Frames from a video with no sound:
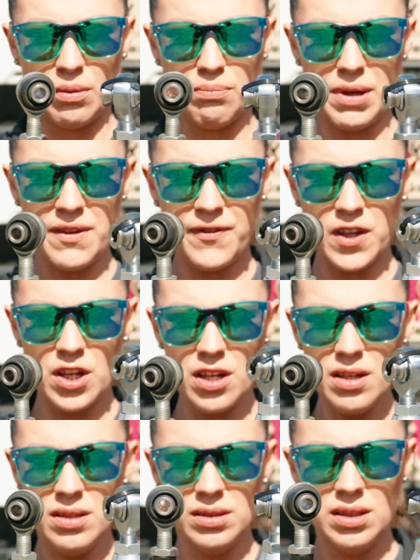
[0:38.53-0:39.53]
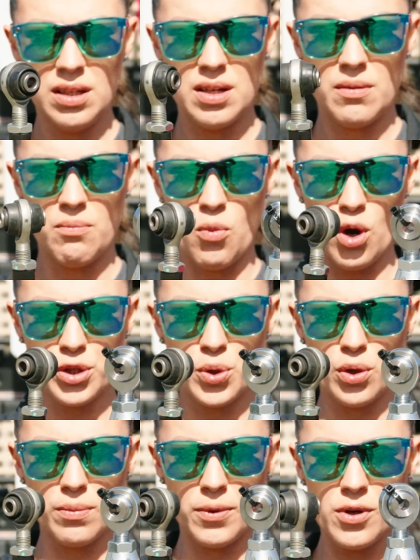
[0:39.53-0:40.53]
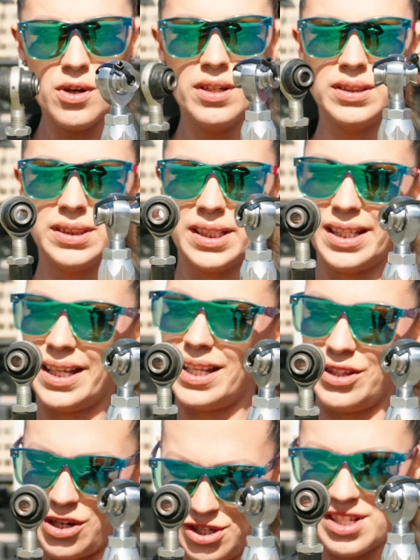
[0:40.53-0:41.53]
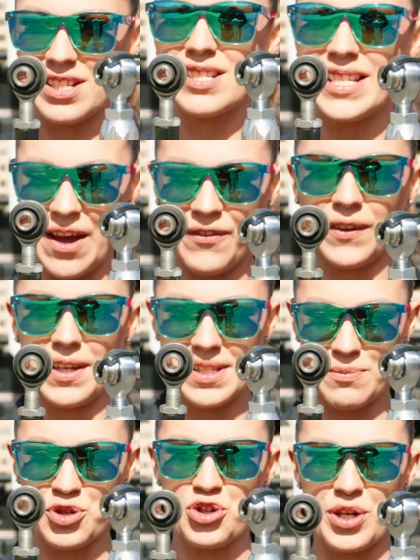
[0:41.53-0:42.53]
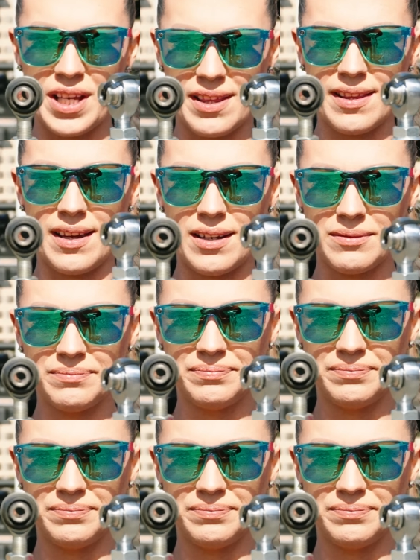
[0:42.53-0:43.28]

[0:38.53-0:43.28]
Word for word: Beefier, more durable, and there's definitely some strength there.